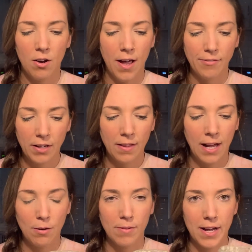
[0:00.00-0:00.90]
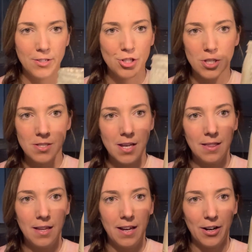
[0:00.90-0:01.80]
Everything I read just
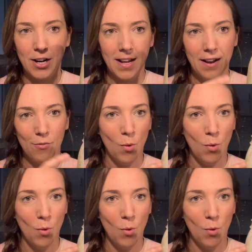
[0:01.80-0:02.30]
said that you're gonna have